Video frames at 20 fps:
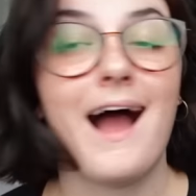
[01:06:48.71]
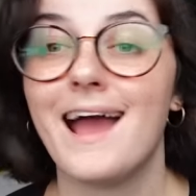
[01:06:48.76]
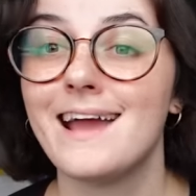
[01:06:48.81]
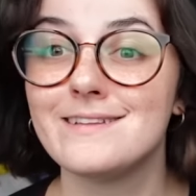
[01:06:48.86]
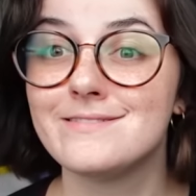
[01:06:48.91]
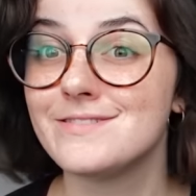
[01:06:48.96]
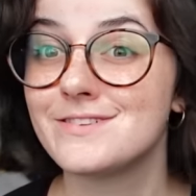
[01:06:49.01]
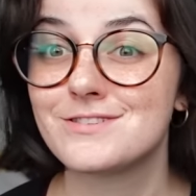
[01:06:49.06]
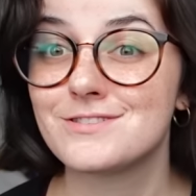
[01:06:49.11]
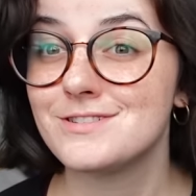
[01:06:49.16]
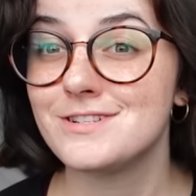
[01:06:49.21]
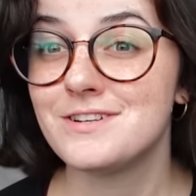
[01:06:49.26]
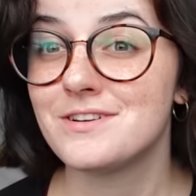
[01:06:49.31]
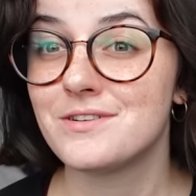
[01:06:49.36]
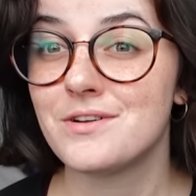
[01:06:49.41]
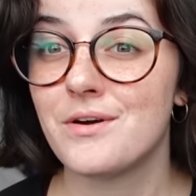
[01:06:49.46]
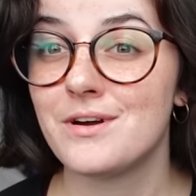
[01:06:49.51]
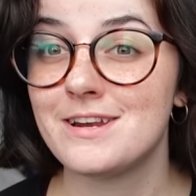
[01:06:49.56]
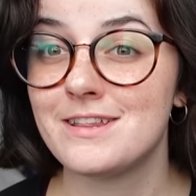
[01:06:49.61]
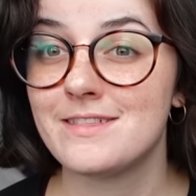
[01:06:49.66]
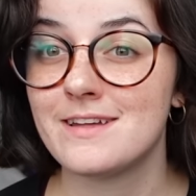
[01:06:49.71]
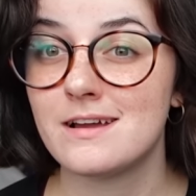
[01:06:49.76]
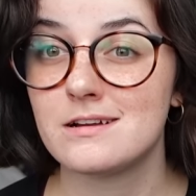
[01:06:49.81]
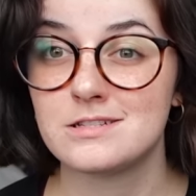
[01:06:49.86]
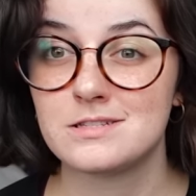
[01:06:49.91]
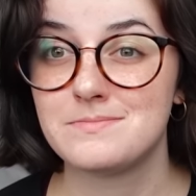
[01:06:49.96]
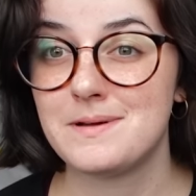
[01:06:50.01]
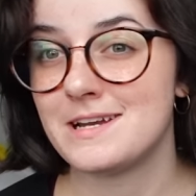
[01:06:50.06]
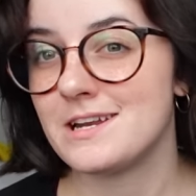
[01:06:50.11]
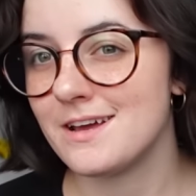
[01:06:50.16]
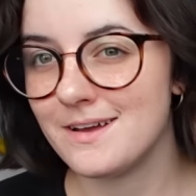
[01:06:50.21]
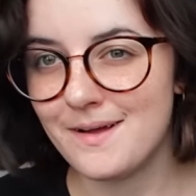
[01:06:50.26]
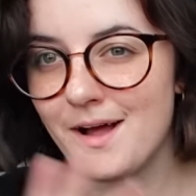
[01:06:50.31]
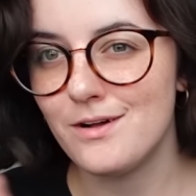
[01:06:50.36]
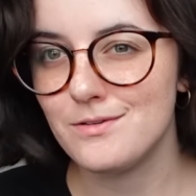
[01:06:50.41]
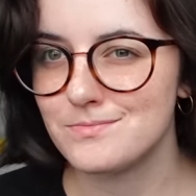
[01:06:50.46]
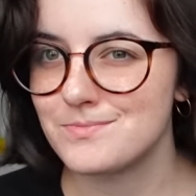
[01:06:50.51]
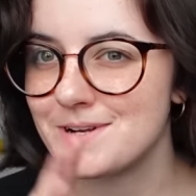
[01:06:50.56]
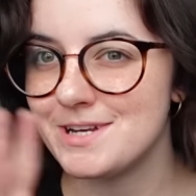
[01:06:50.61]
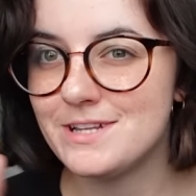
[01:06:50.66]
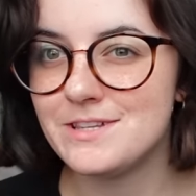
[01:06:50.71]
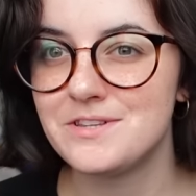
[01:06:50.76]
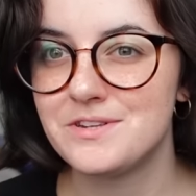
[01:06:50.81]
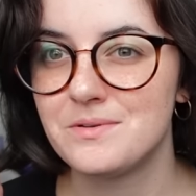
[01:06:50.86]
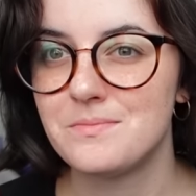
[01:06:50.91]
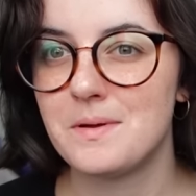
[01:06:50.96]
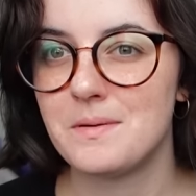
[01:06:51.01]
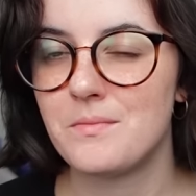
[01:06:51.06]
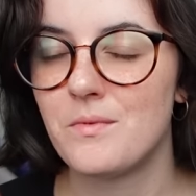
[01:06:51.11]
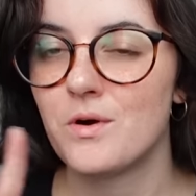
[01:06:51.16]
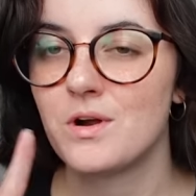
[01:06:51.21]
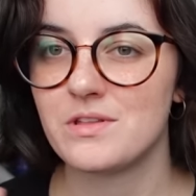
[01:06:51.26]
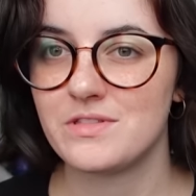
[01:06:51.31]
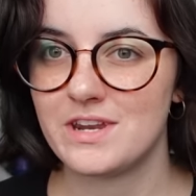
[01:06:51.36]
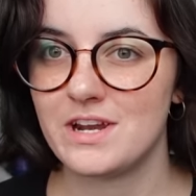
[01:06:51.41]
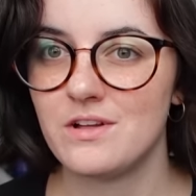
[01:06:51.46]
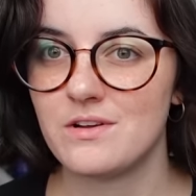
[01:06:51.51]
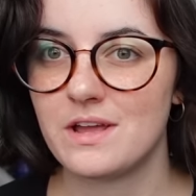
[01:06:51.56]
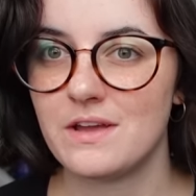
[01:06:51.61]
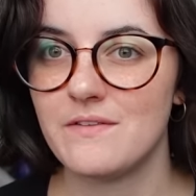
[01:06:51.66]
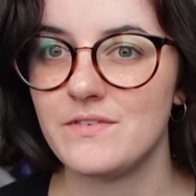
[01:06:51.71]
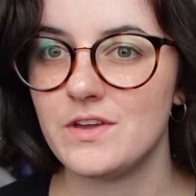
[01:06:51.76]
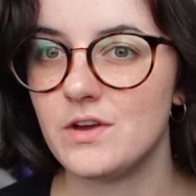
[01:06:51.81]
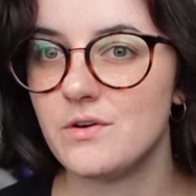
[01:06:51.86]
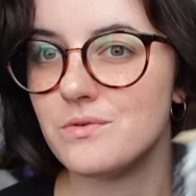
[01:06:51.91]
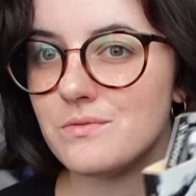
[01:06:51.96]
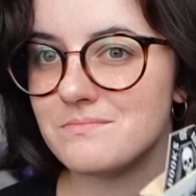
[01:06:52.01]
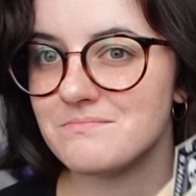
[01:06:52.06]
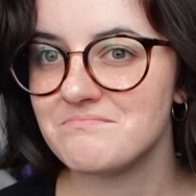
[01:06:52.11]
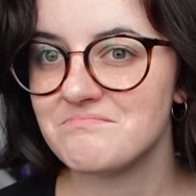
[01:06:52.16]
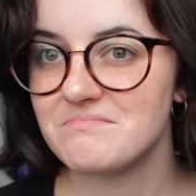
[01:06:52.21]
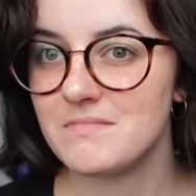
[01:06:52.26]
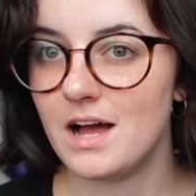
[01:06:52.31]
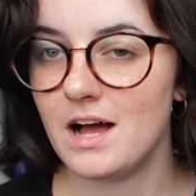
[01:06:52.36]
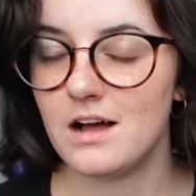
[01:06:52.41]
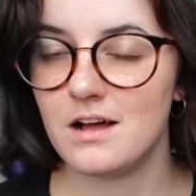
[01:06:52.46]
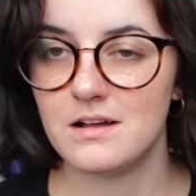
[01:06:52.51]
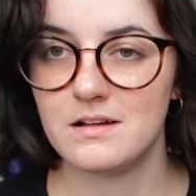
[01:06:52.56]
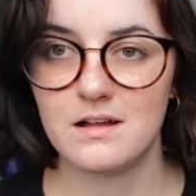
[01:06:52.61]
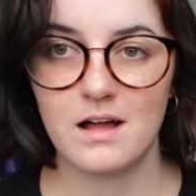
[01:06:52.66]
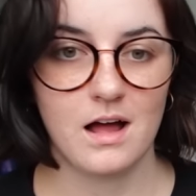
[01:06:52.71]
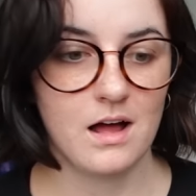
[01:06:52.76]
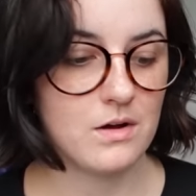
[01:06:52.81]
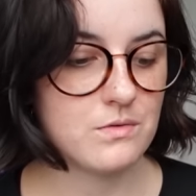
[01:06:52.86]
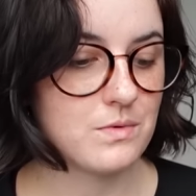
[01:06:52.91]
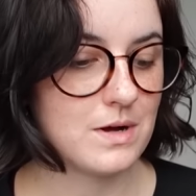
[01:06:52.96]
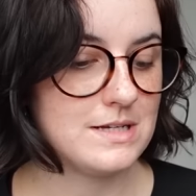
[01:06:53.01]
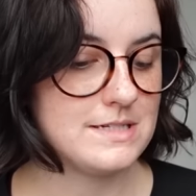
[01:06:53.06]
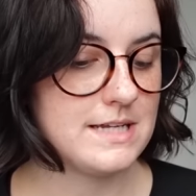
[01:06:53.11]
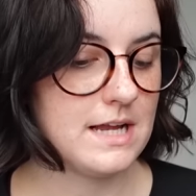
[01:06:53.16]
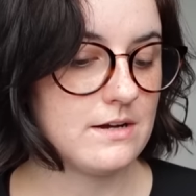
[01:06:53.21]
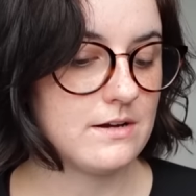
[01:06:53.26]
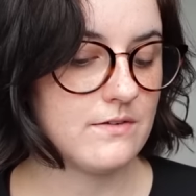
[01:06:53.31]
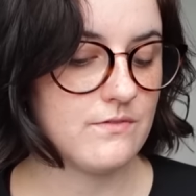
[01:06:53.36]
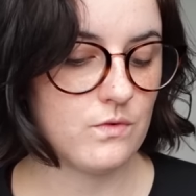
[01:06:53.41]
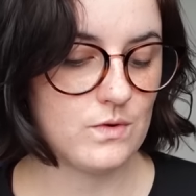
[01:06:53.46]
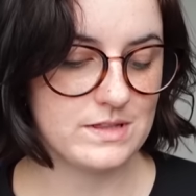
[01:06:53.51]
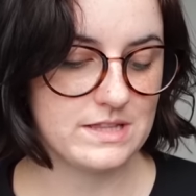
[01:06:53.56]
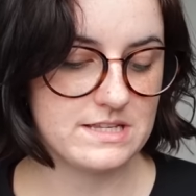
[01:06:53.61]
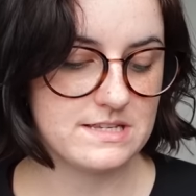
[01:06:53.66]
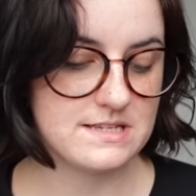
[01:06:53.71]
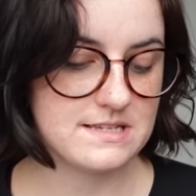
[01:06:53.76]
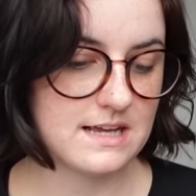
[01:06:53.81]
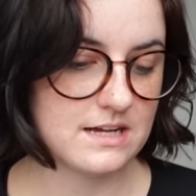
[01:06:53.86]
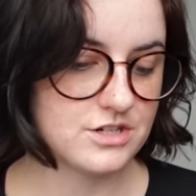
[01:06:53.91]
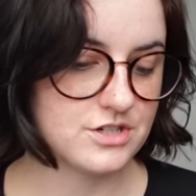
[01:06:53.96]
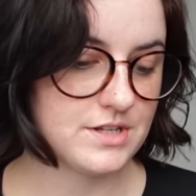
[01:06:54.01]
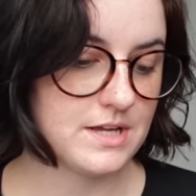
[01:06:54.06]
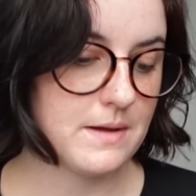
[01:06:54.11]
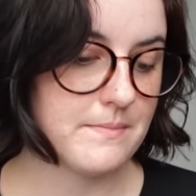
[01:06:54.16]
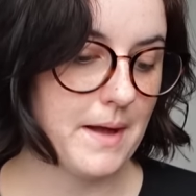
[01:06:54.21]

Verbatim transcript: I literally don't know anything else about it. I'll read a little bit more and then I'll give you Uh, a rundown of what this is actually